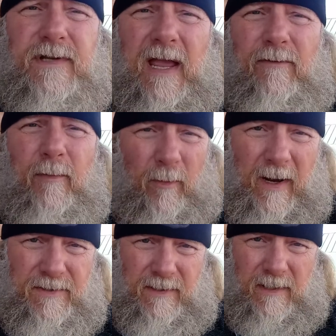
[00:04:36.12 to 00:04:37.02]
have them
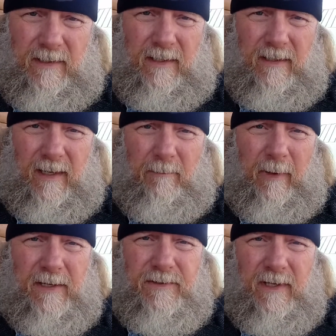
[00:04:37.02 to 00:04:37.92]
arrested and
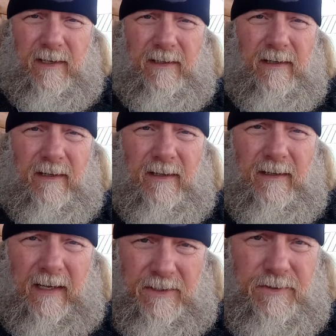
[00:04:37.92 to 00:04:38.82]
placed in
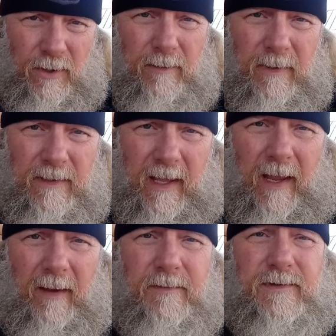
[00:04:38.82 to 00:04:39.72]
internment
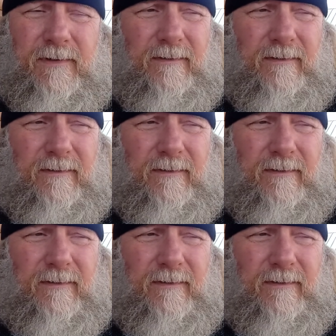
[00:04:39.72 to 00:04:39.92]
camps.